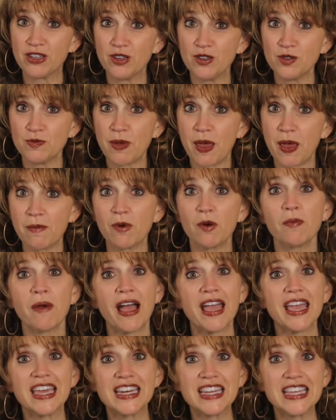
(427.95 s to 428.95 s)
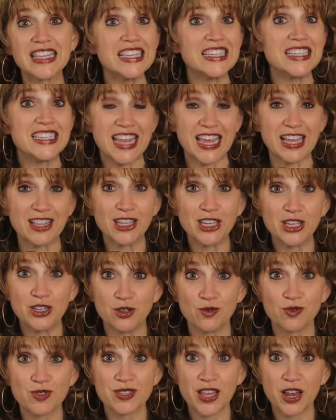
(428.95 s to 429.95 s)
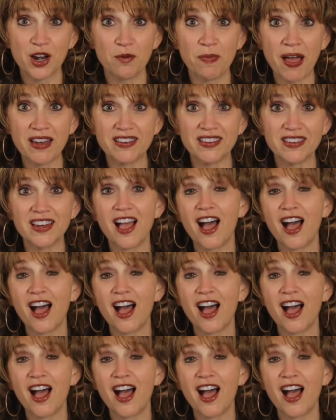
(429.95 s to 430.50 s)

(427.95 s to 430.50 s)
newspaper by hitting the daily newsletter button